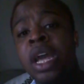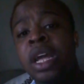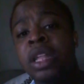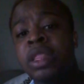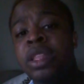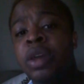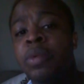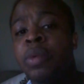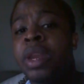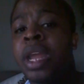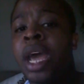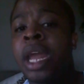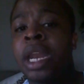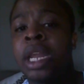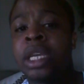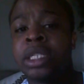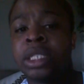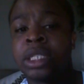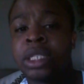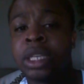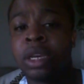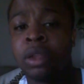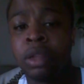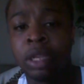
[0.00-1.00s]
that were not
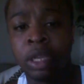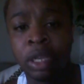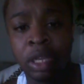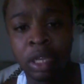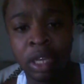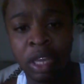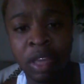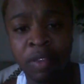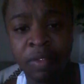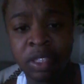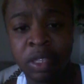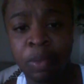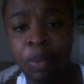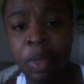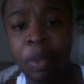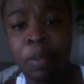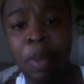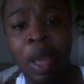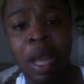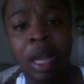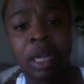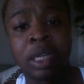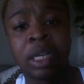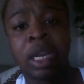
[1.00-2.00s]
necessarily given to me
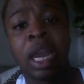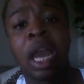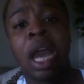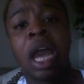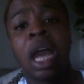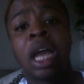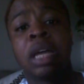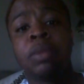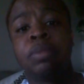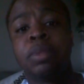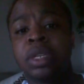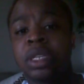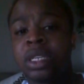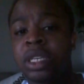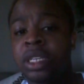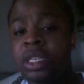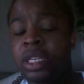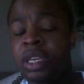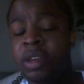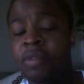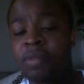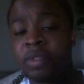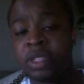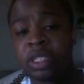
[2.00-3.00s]
by God,
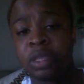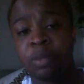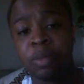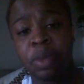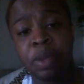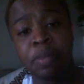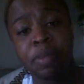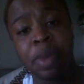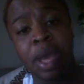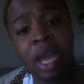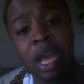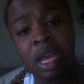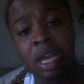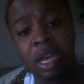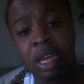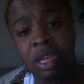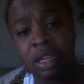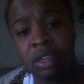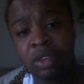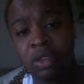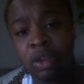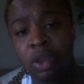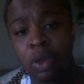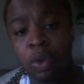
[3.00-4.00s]
but given to me by,
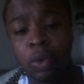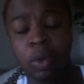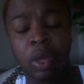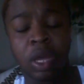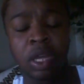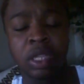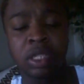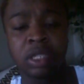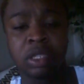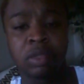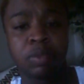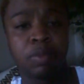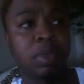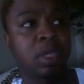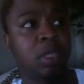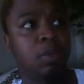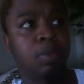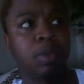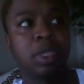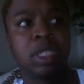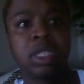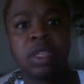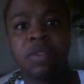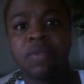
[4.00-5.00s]
you know, a
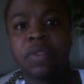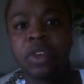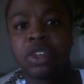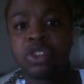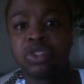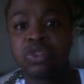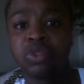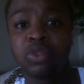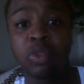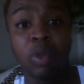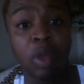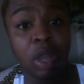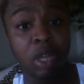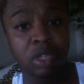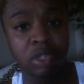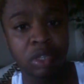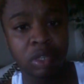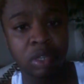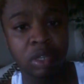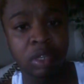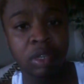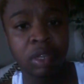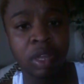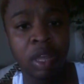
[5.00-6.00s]
specific
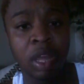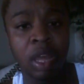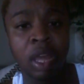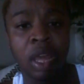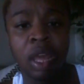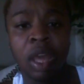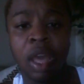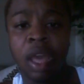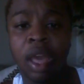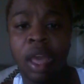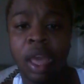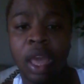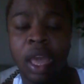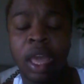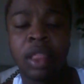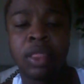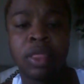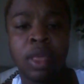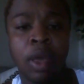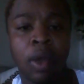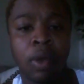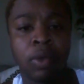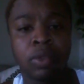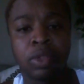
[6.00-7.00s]
structure.
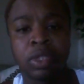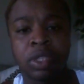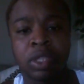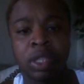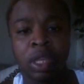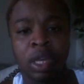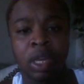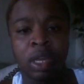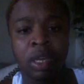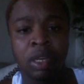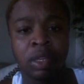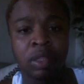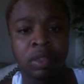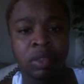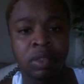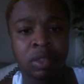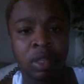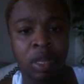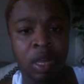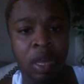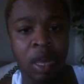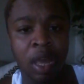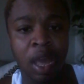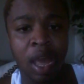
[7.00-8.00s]
And those things,
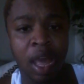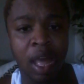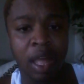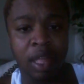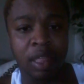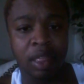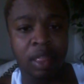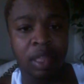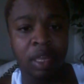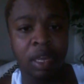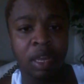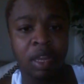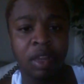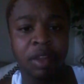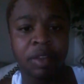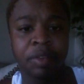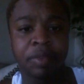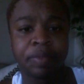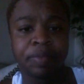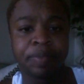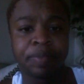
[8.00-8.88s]
I think,